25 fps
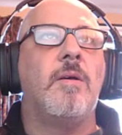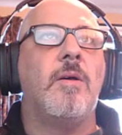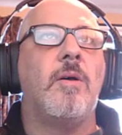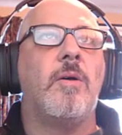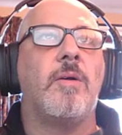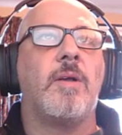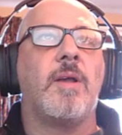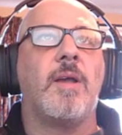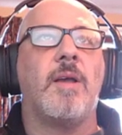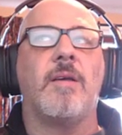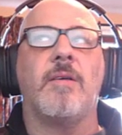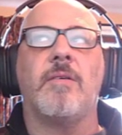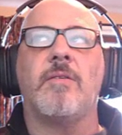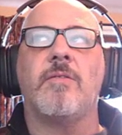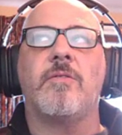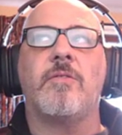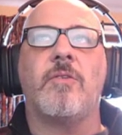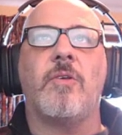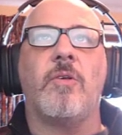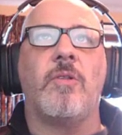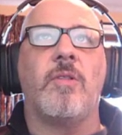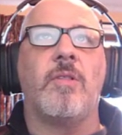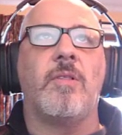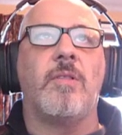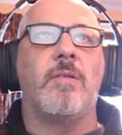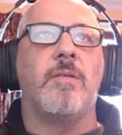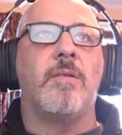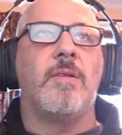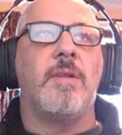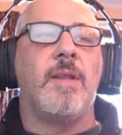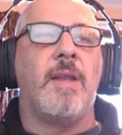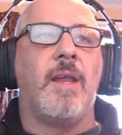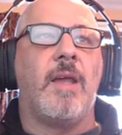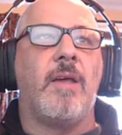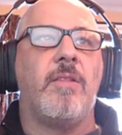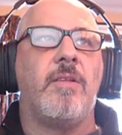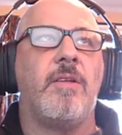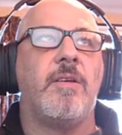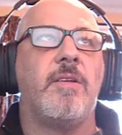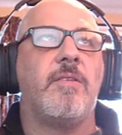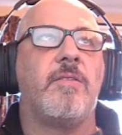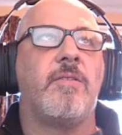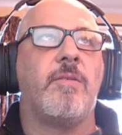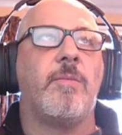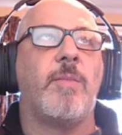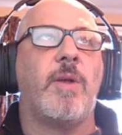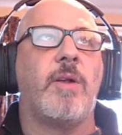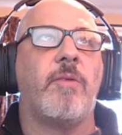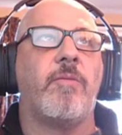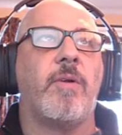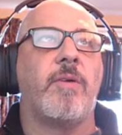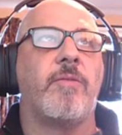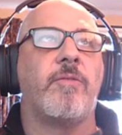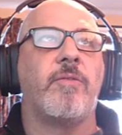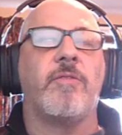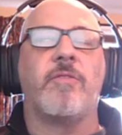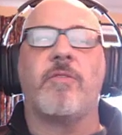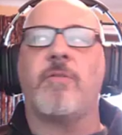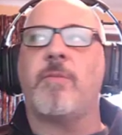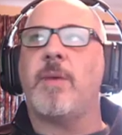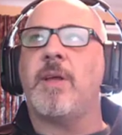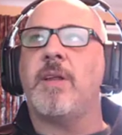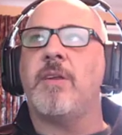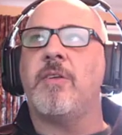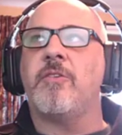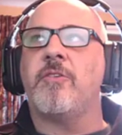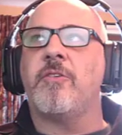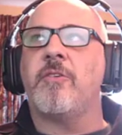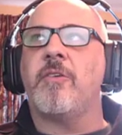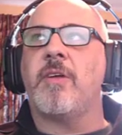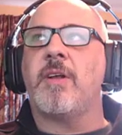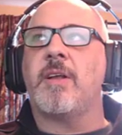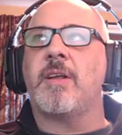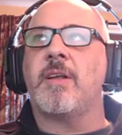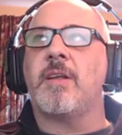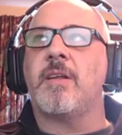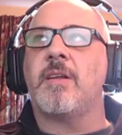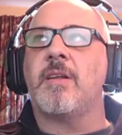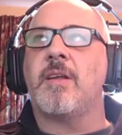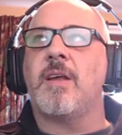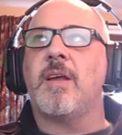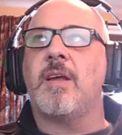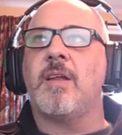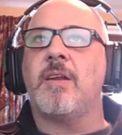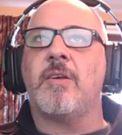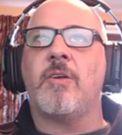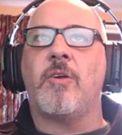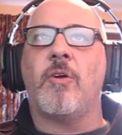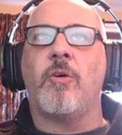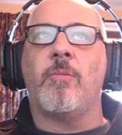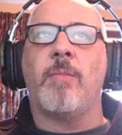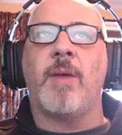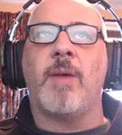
Okay, so now that it's in my reference manager, I can kind of go